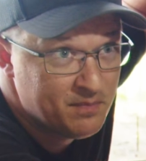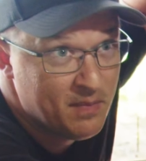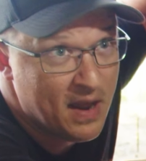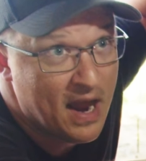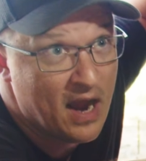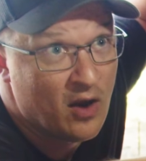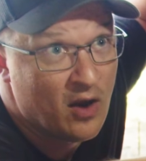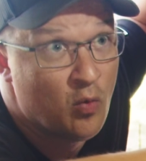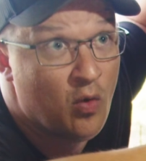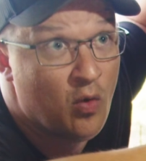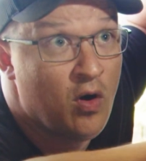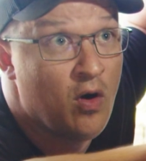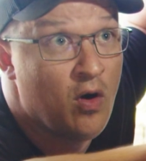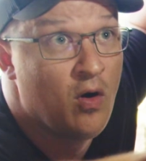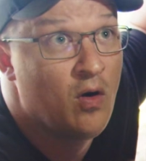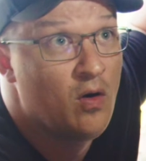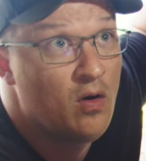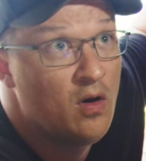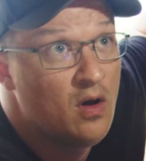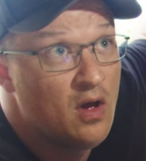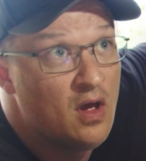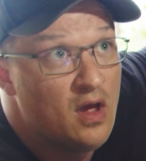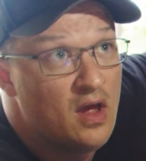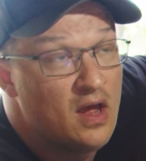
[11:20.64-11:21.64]
back wall
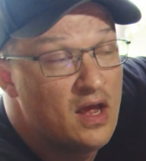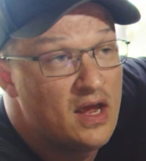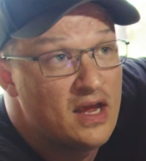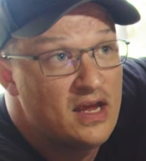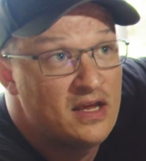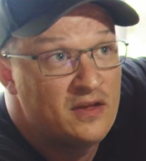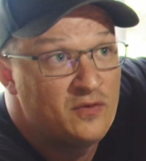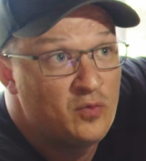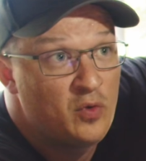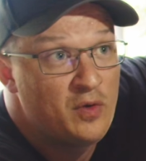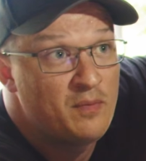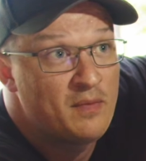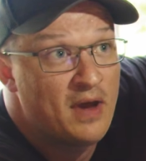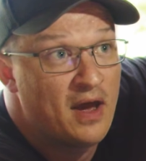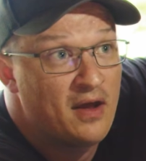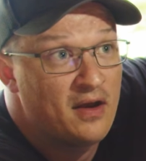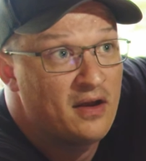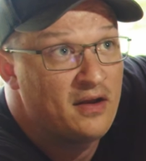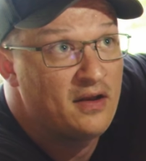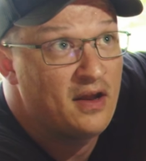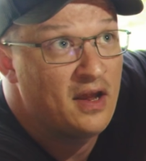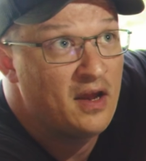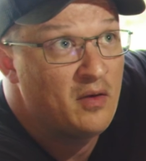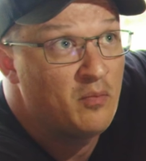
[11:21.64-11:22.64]
is we
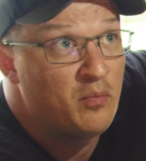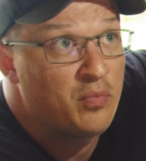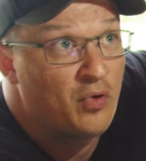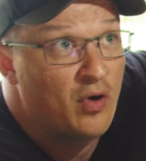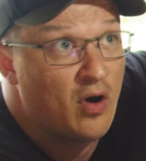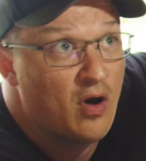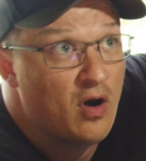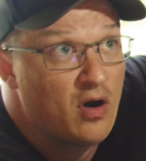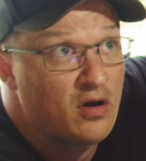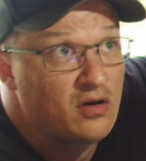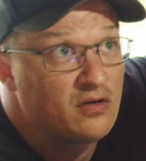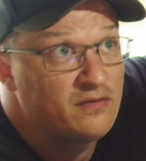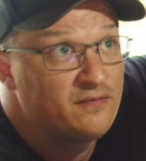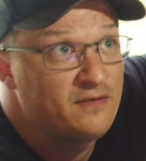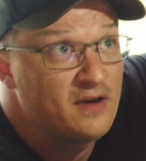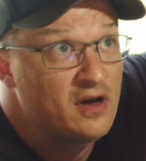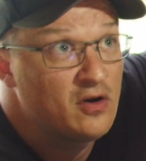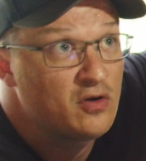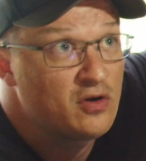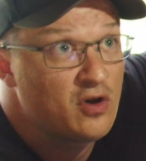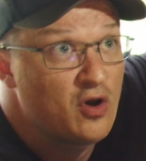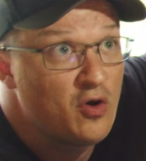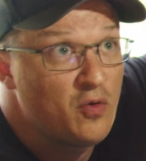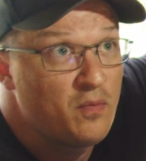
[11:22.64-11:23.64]
mounted a Brog
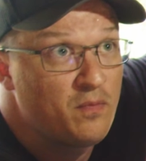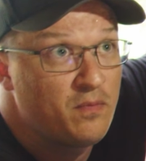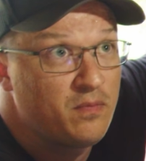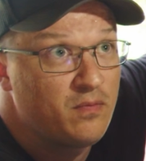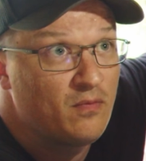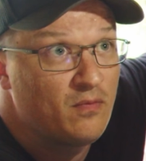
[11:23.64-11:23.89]
Velcro